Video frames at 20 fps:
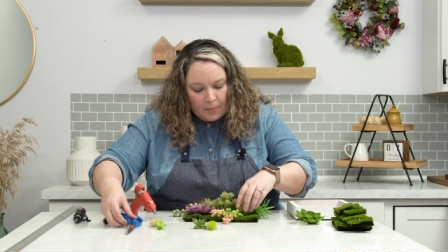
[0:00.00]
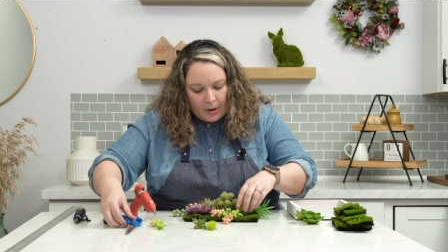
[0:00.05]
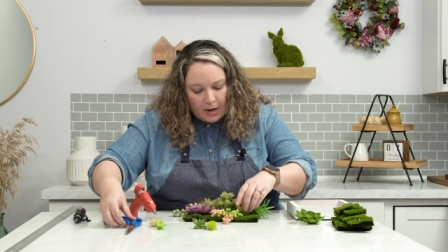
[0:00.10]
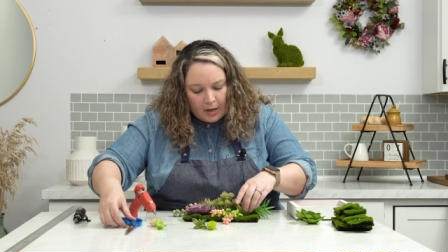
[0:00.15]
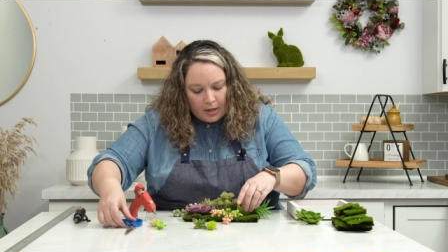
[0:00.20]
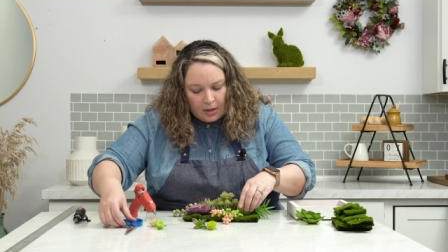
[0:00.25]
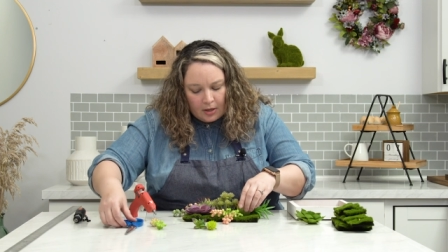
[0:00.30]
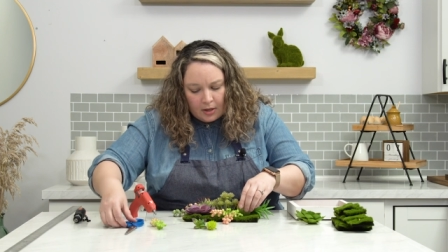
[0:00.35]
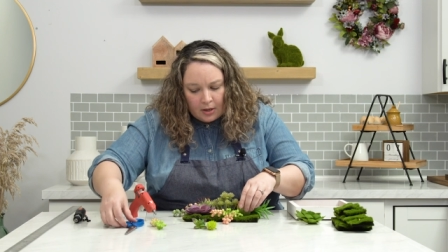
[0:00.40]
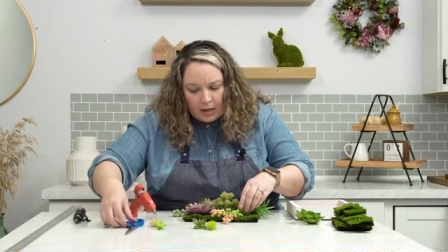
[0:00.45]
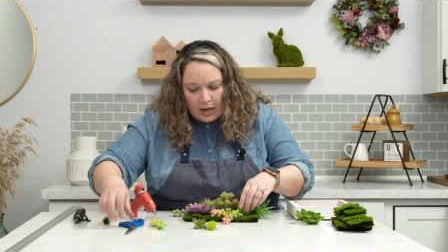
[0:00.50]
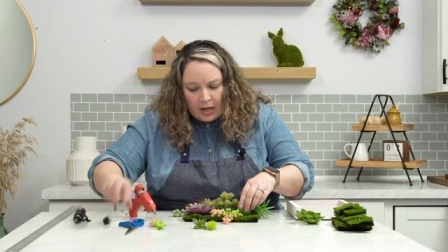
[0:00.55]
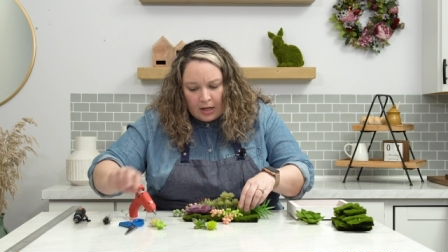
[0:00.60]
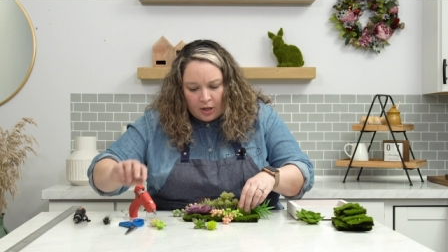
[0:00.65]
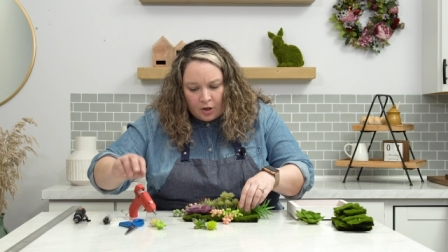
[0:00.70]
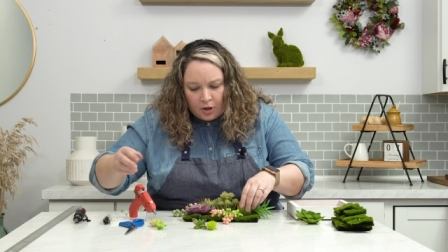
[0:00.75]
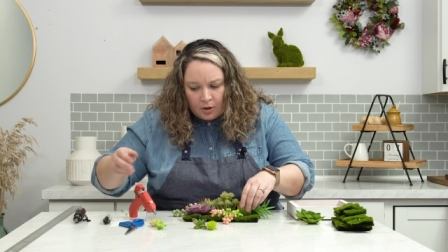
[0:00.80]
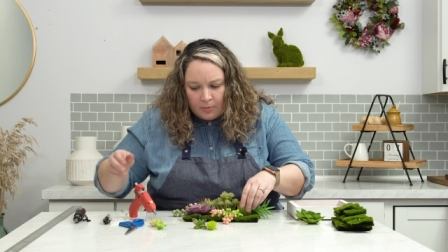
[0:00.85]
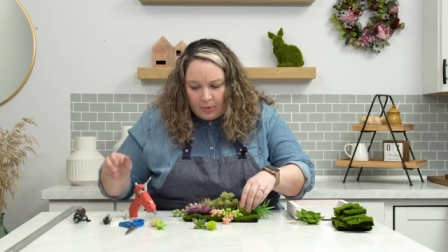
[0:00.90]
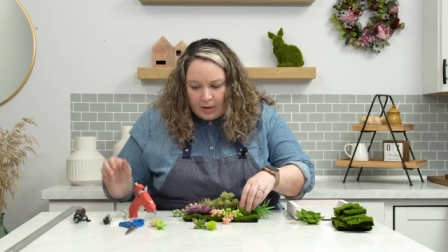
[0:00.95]
but
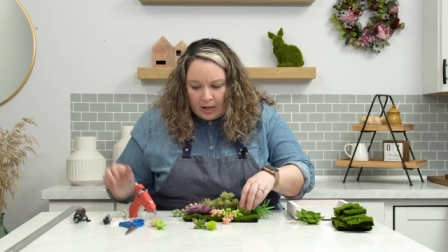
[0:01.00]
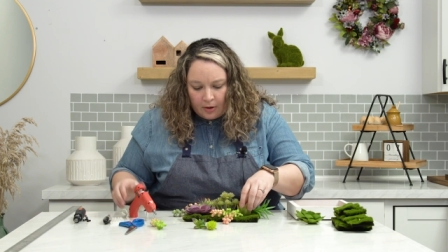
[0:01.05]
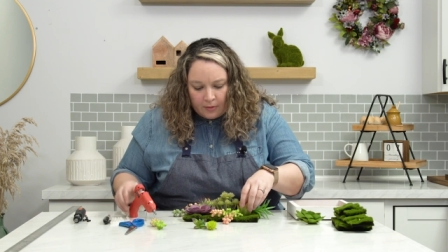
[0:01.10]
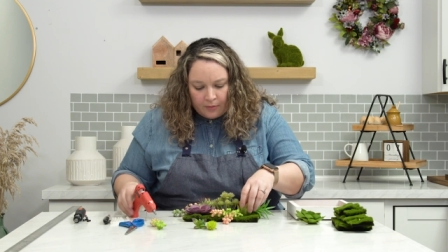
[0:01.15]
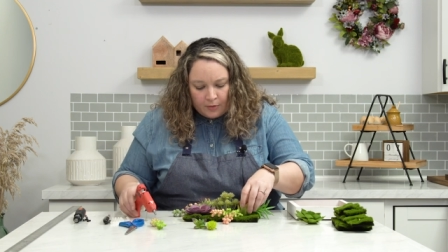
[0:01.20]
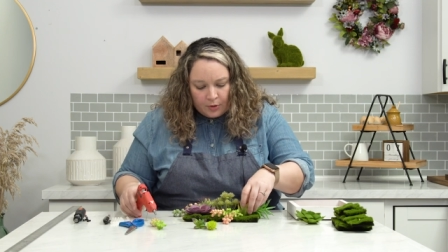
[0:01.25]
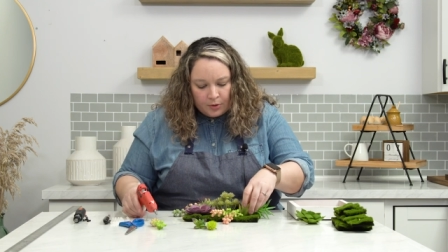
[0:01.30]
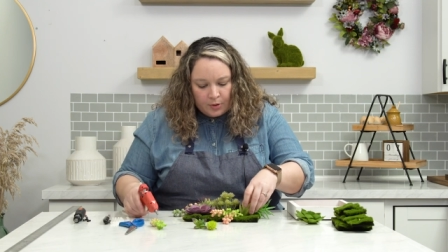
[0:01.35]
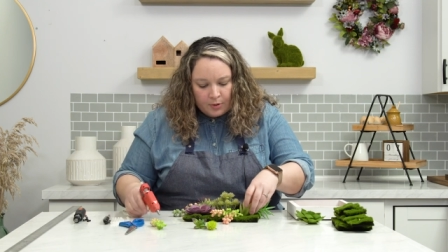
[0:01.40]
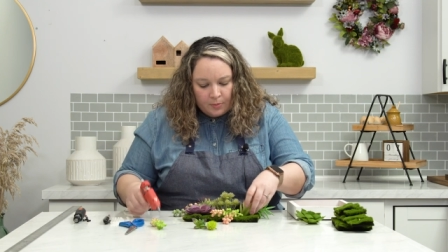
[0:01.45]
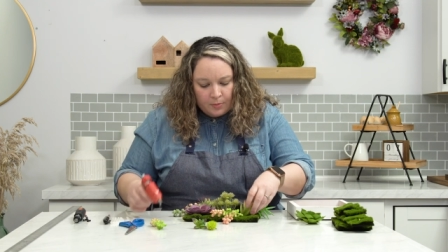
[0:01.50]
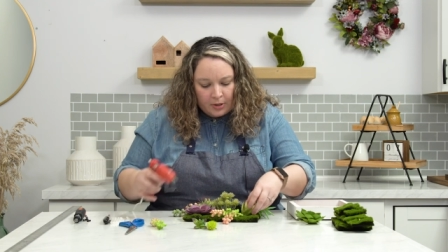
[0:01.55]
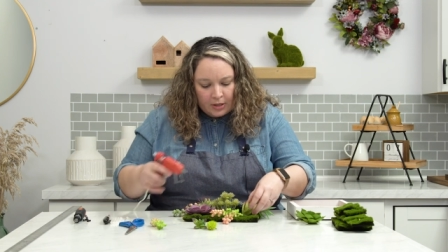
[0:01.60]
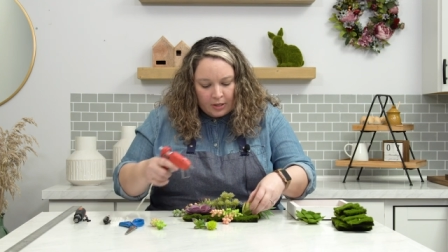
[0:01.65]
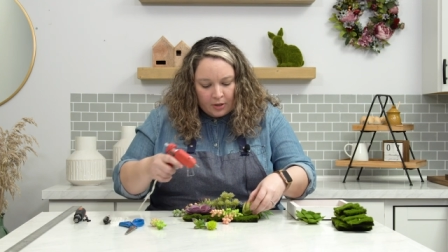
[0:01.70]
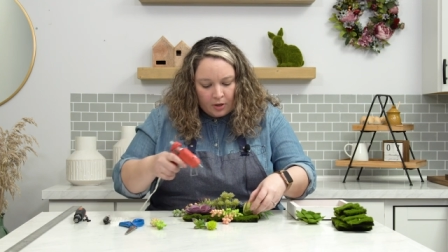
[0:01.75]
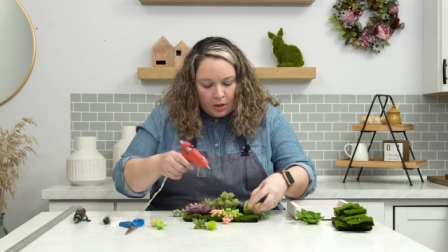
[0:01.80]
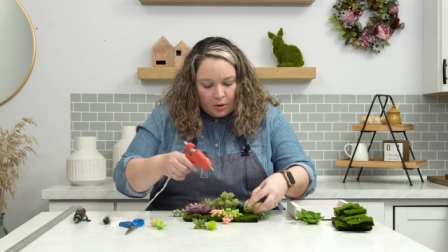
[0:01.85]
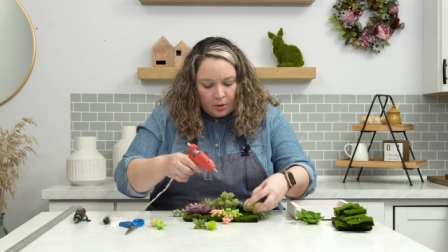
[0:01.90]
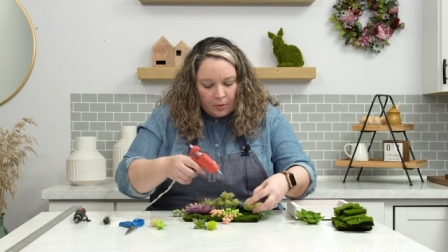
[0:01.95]
it could be helpful to put
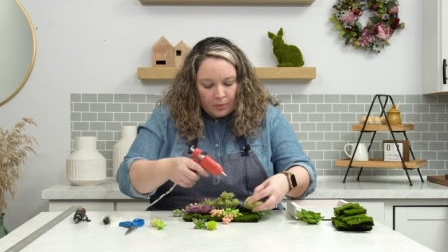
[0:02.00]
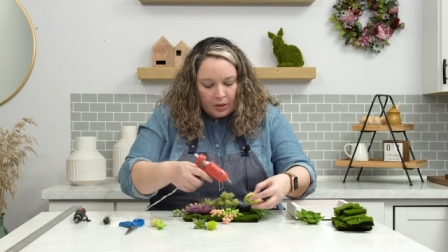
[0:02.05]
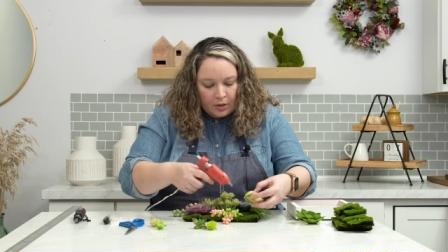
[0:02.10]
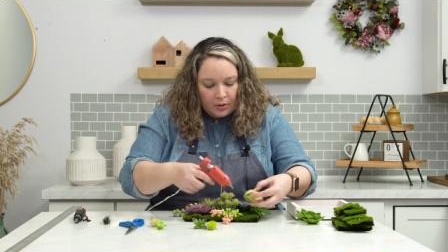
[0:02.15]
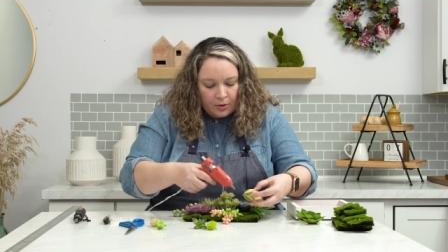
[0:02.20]
it all the way